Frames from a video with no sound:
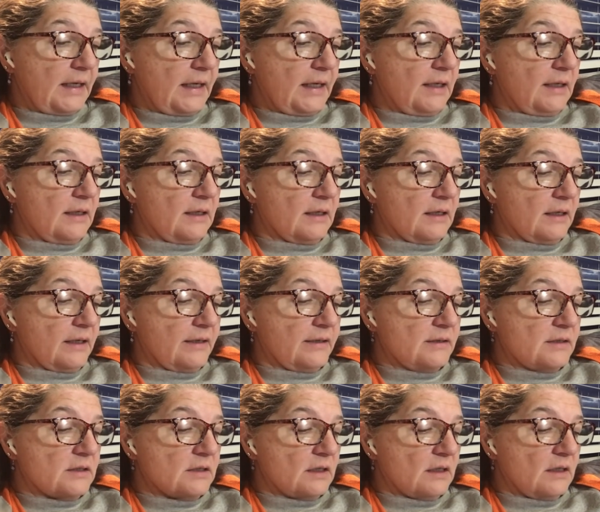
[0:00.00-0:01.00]

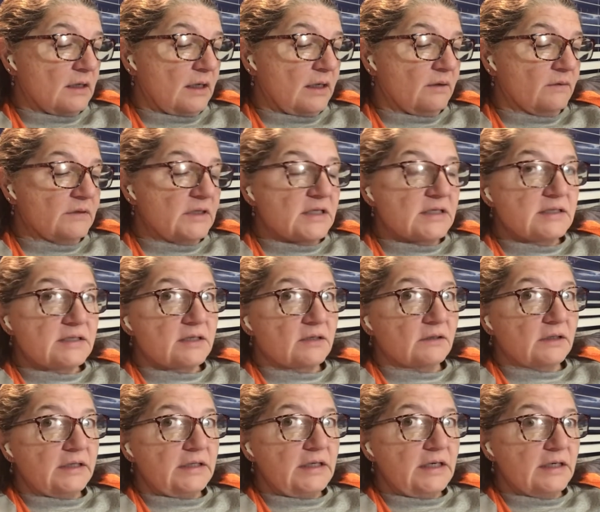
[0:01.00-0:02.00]
And I don't
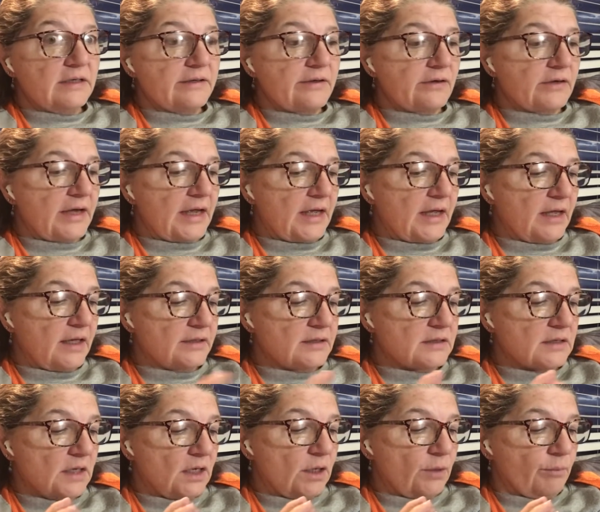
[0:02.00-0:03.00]
necessarily need another hat,
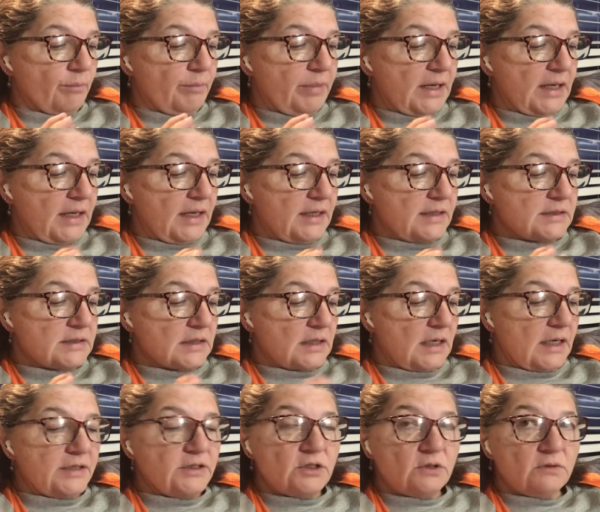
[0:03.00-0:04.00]
but
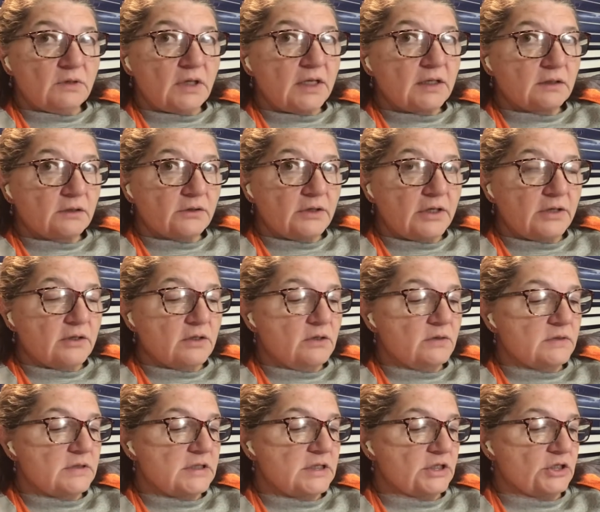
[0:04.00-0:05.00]
I do like learning the new
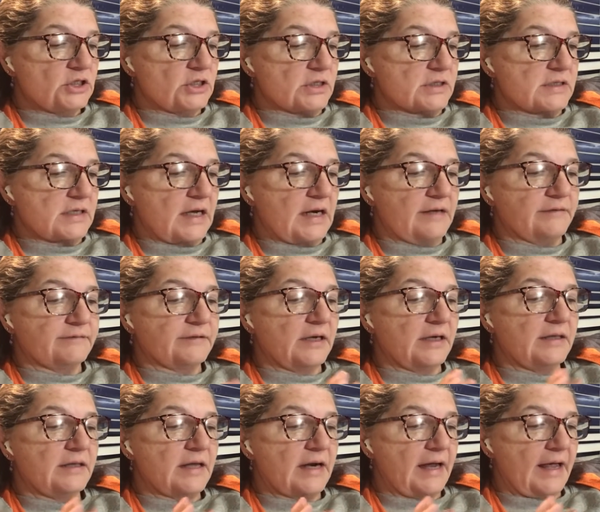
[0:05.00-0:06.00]
stitches. And I
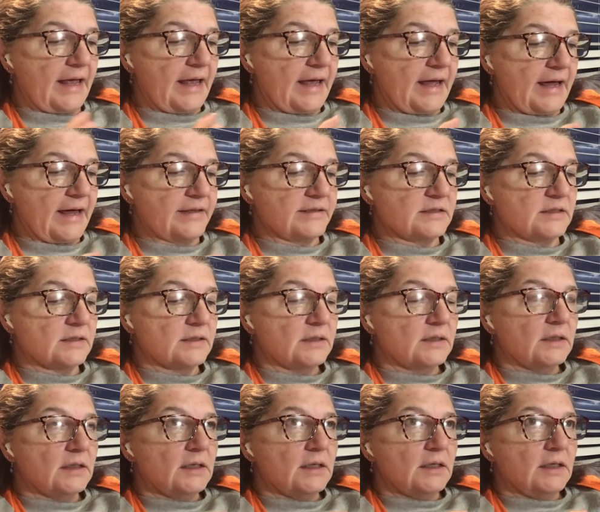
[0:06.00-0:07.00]
find that a hat
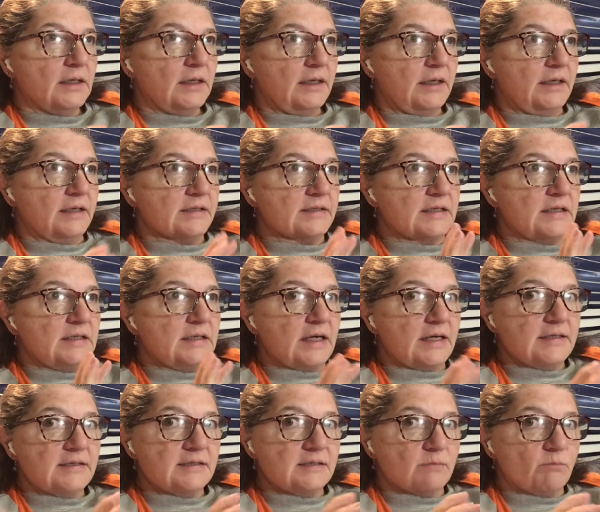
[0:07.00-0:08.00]
is a
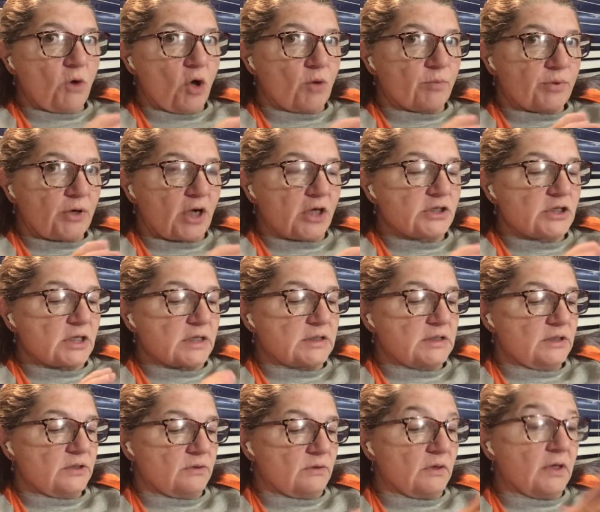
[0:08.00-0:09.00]
nice small project
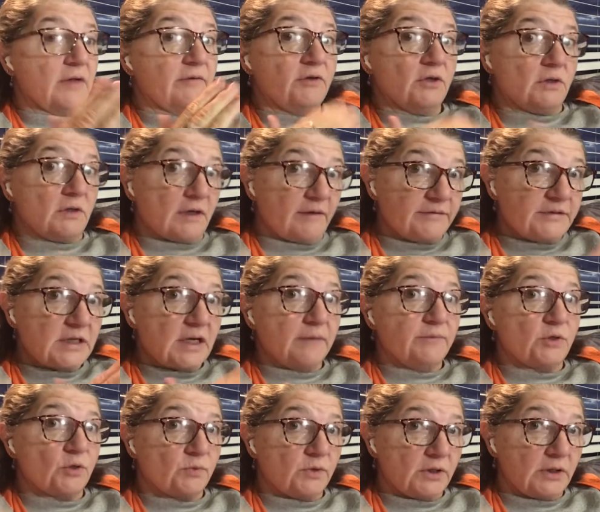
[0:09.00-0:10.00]
to give you enough time
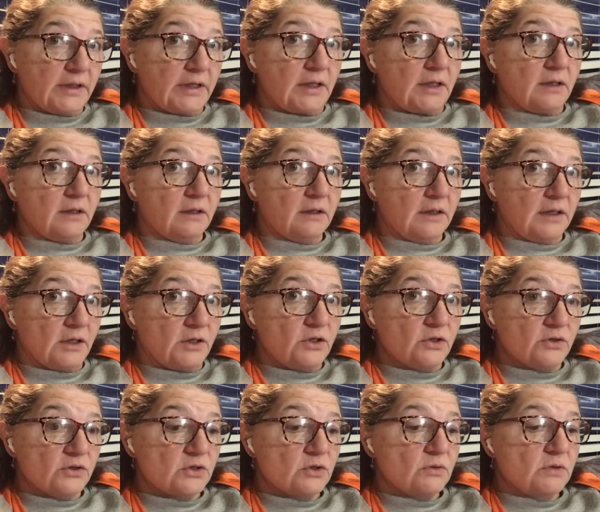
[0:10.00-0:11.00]
to really get
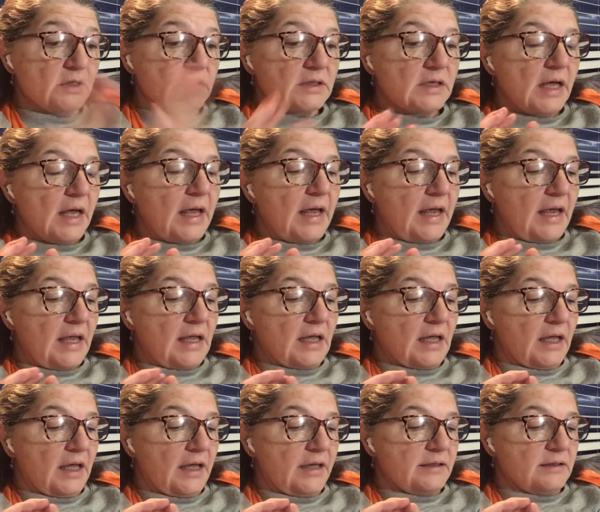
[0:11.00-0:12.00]
used to it
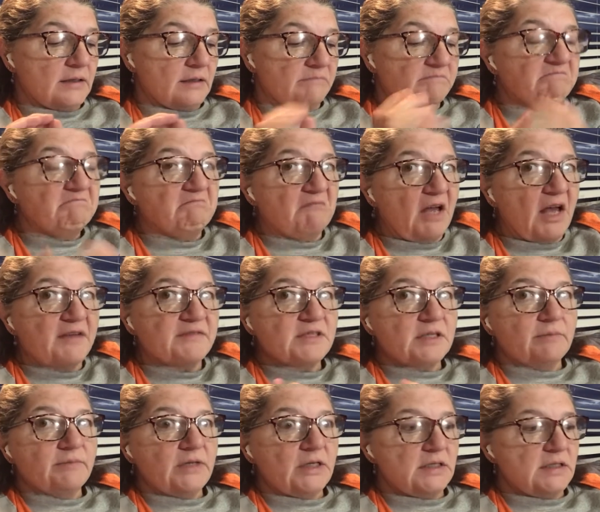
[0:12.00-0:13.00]
and have
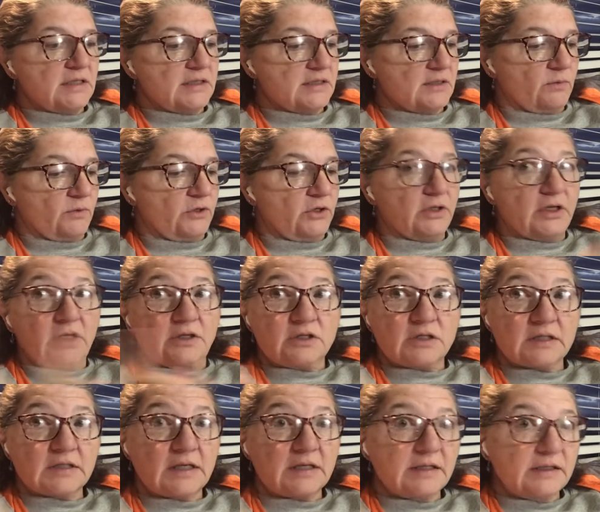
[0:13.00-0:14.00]
something decent when you're done,
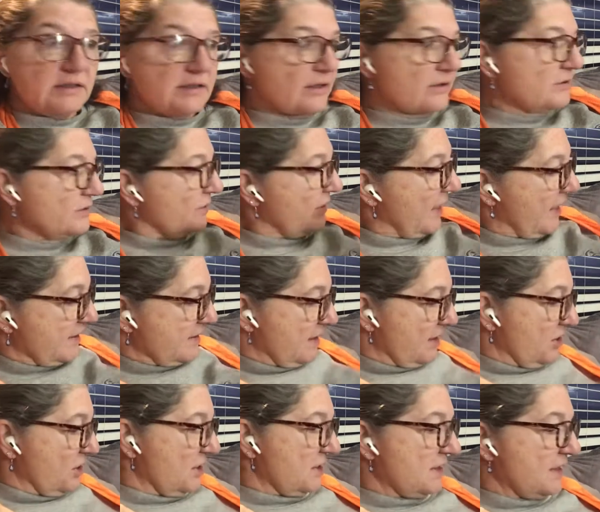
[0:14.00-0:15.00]
just like these other 2 hats I
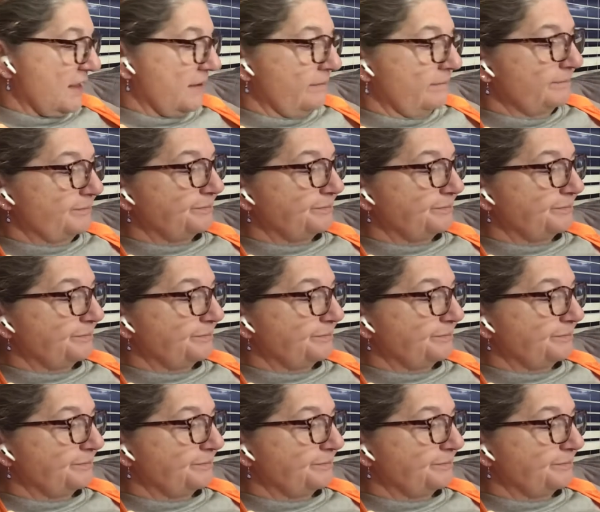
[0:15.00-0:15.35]
just did.